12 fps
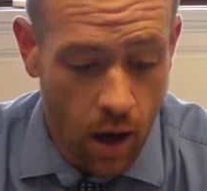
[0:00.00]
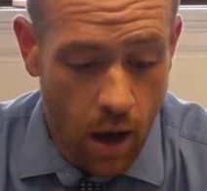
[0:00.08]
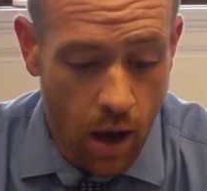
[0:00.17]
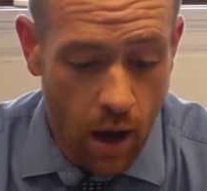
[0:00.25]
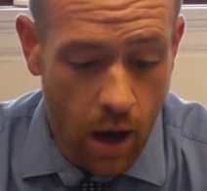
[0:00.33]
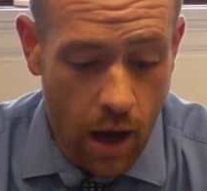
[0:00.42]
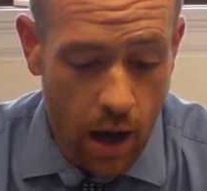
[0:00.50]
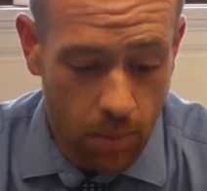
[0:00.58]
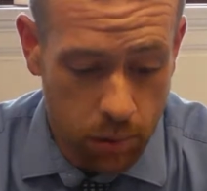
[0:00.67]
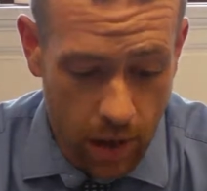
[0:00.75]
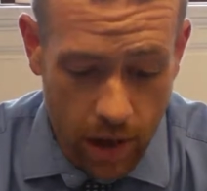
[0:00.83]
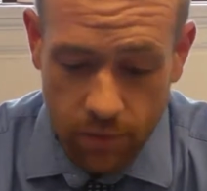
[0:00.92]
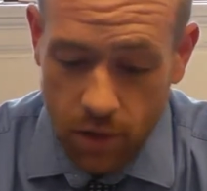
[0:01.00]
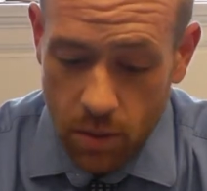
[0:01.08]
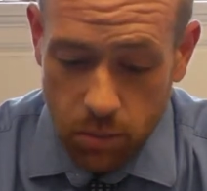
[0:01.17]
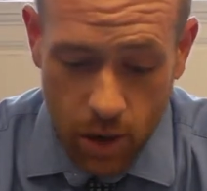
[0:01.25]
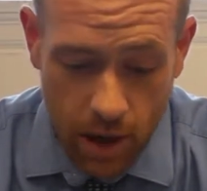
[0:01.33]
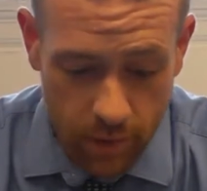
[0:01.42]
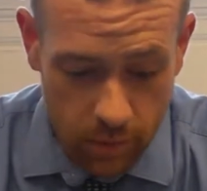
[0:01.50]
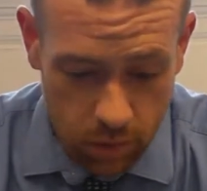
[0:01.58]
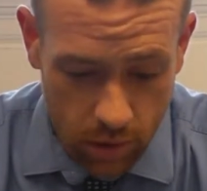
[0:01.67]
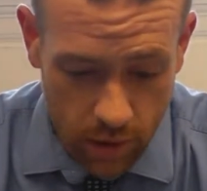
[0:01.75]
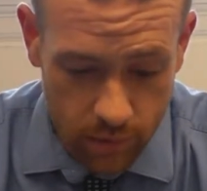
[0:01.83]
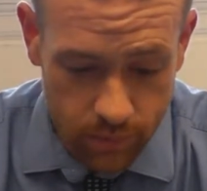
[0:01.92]
I applied for the private
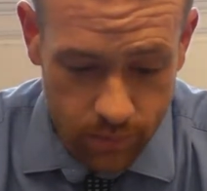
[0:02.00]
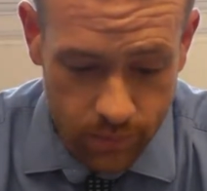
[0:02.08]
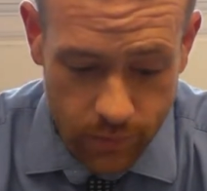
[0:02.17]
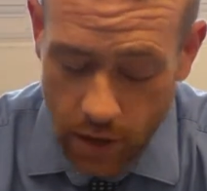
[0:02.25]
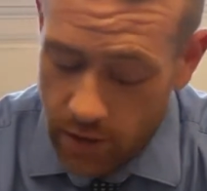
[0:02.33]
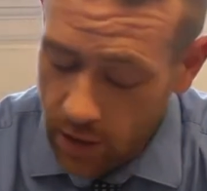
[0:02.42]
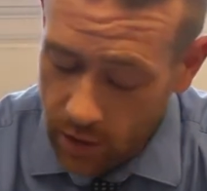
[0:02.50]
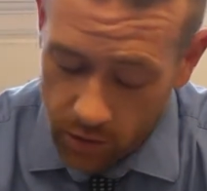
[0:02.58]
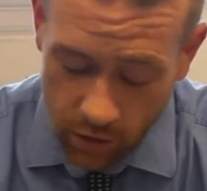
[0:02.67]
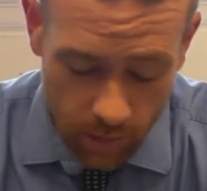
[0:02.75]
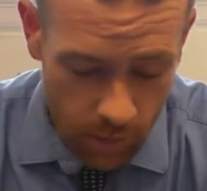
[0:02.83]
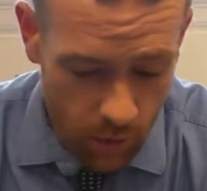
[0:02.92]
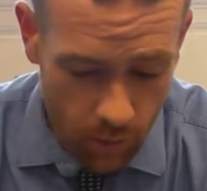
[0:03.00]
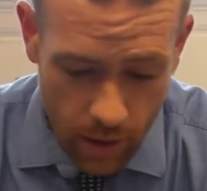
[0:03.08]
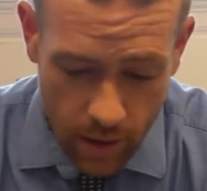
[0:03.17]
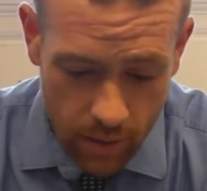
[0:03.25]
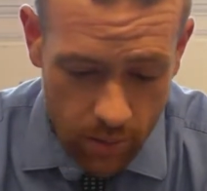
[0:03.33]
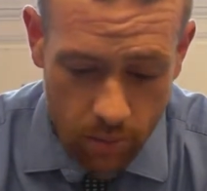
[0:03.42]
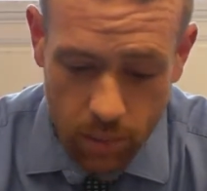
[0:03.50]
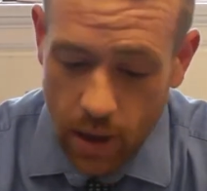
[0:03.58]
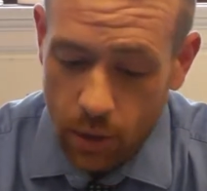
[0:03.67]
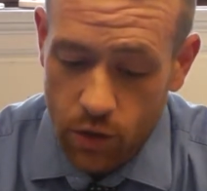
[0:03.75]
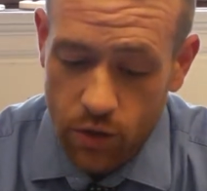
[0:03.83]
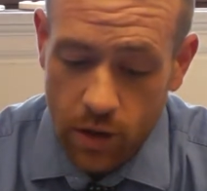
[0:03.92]
plan. They didn't turn me away, but
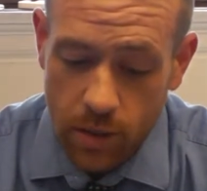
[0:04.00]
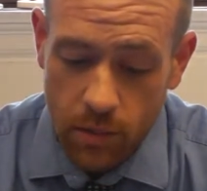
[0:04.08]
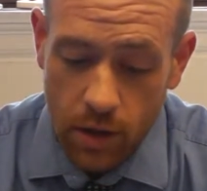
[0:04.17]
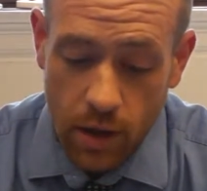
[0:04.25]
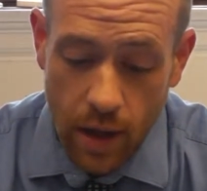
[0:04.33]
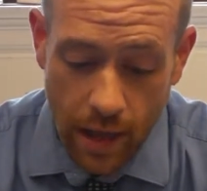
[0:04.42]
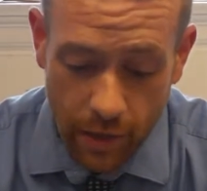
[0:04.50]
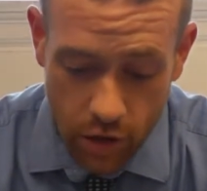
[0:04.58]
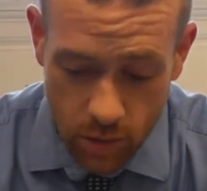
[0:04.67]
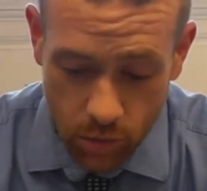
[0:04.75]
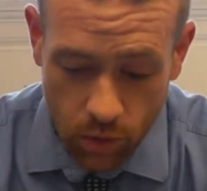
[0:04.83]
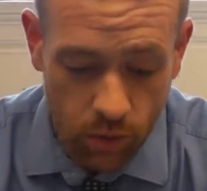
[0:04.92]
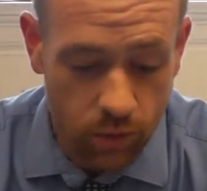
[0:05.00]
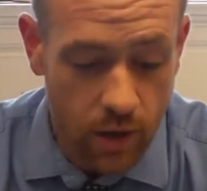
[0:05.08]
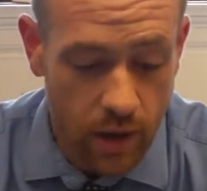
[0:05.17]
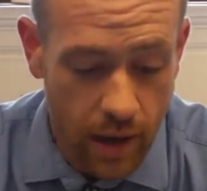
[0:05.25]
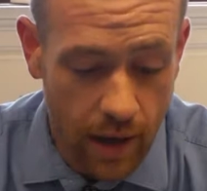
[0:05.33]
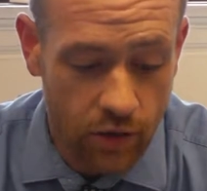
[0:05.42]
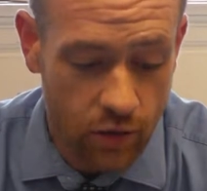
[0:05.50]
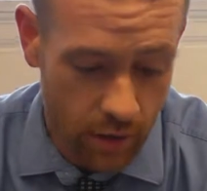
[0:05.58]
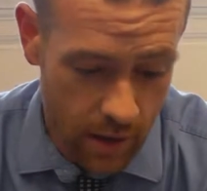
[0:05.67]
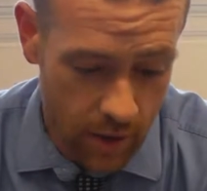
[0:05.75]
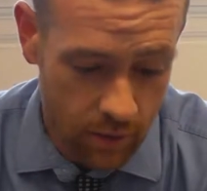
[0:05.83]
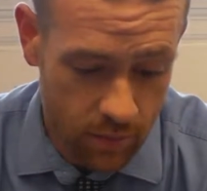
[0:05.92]
I was deemed ineligible for tax
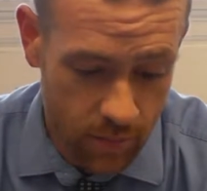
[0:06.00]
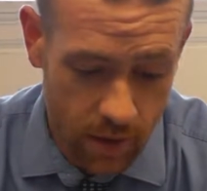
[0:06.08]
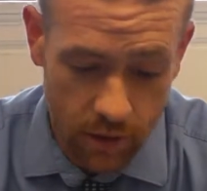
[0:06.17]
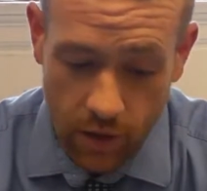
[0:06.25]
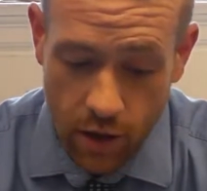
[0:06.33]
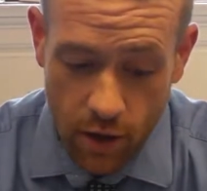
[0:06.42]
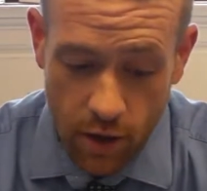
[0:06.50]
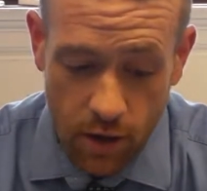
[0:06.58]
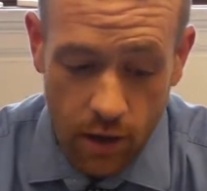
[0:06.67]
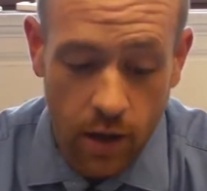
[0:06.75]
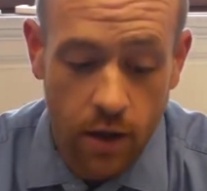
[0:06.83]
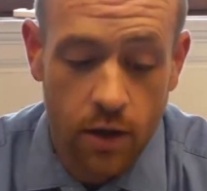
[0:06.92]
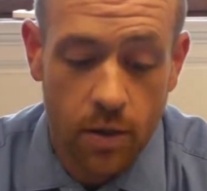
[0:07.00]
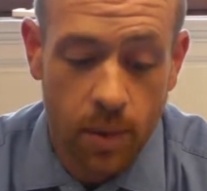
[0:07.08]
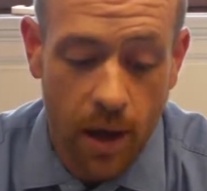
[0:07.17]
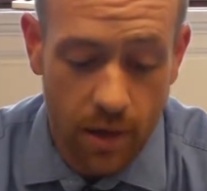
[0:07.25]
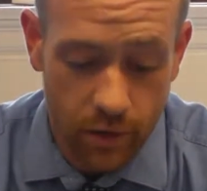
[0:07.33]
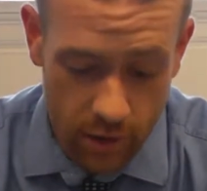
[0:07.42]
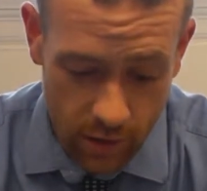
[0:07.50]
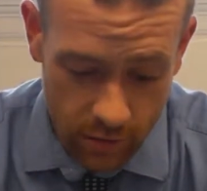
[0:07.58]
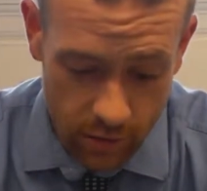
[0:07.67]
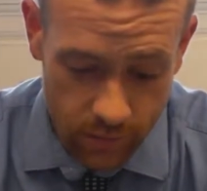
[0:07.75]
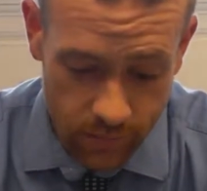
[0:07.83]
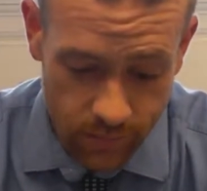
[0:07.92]
credits because I earned under the poverty level.